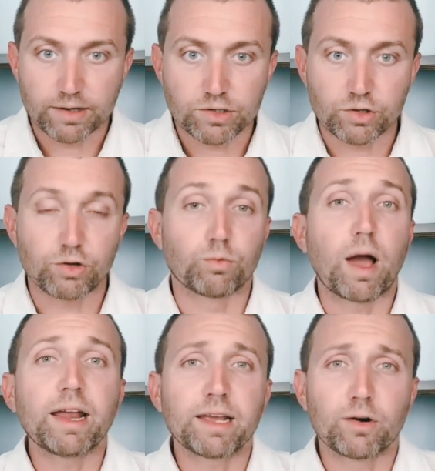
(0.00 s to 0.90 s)
you're
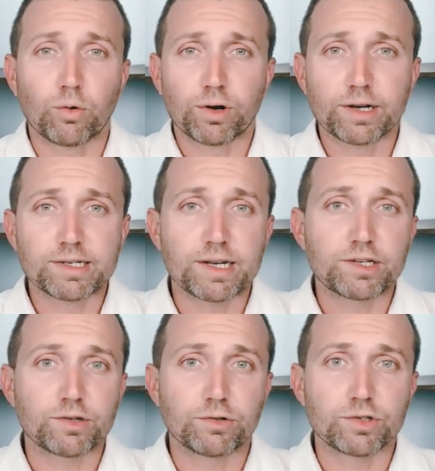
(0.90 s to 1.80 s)
writing an
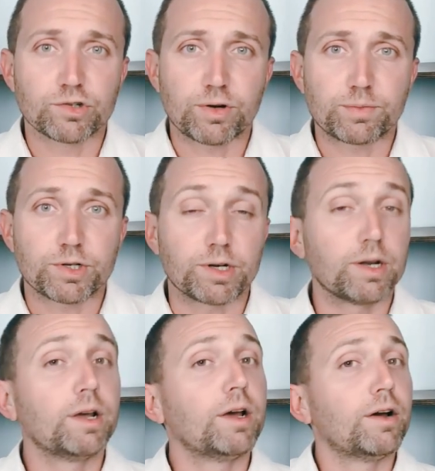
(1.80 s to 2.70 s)
organizational description.
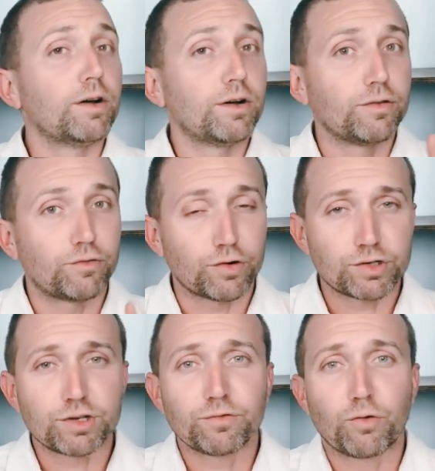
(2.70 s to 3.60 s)

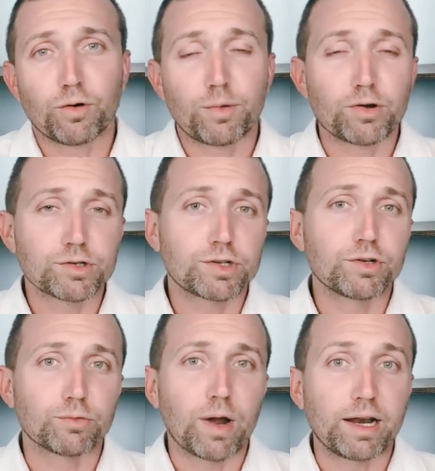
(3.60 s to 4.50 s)
First and foremost,
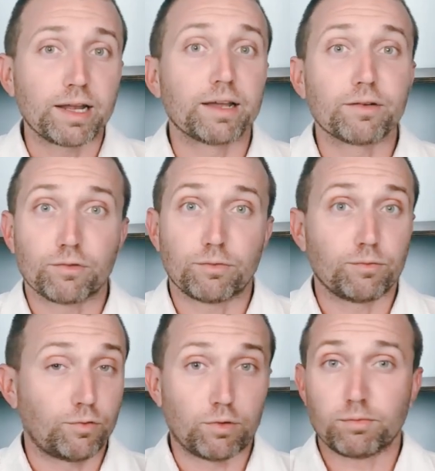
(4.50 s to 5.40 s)
you're writing it
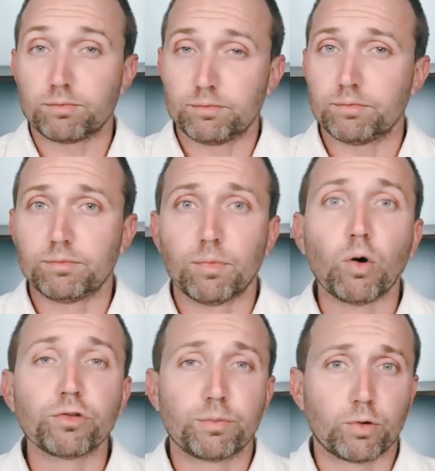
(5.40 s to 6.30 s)
for
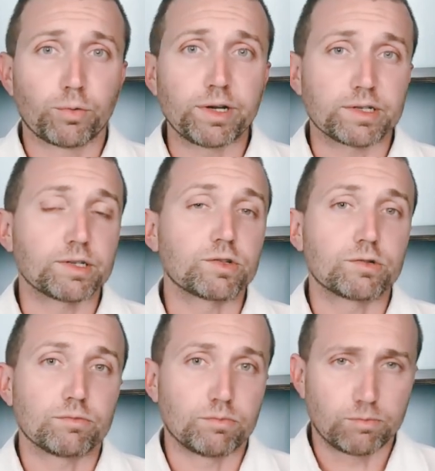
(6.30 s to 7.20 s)
multiple reasons,
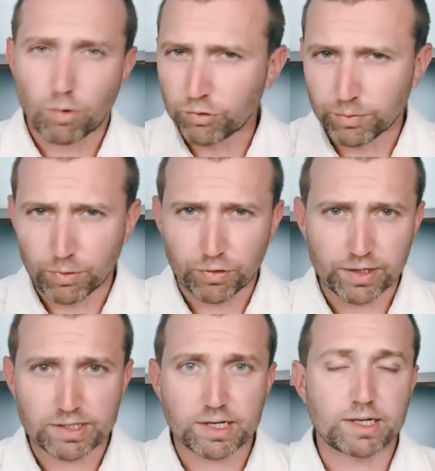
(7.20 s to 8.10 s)
multiple
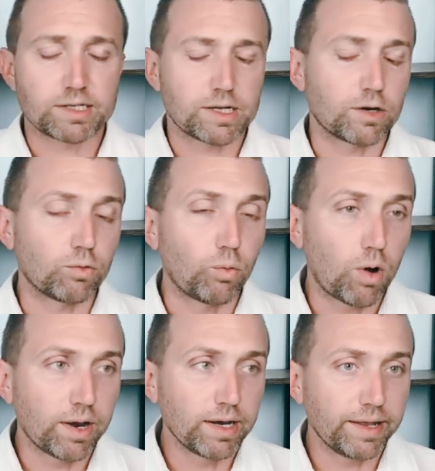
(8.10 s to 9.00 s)
things to consider.
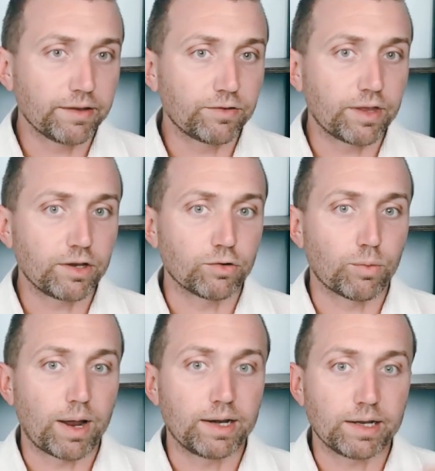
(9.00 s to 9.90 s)
One is that you're
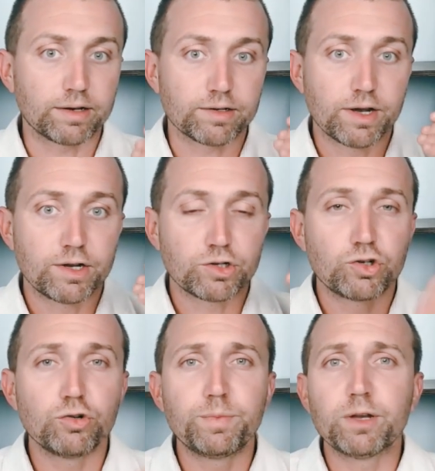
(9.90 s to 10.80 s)
writing it
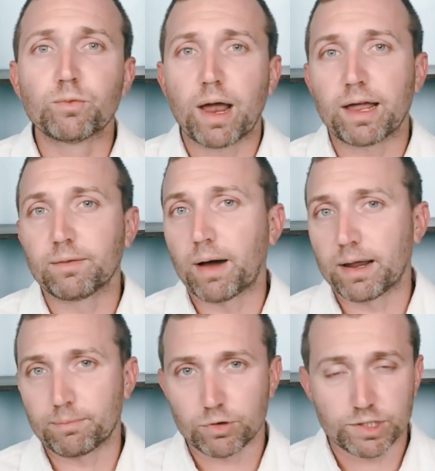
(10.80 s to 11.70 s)
to be read by
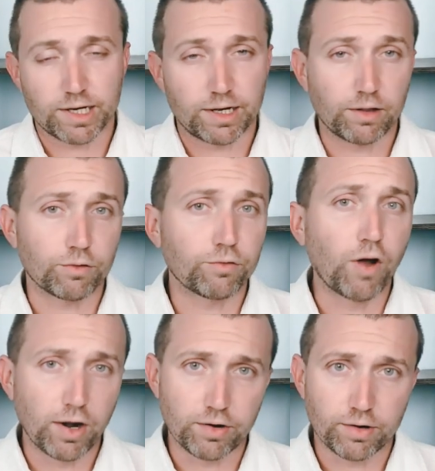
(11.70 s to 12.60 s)
a particular
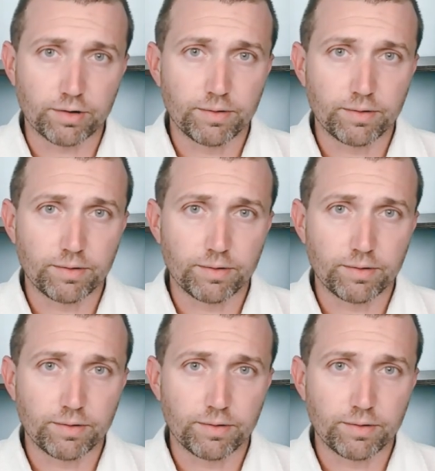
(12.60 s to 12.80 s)
funder.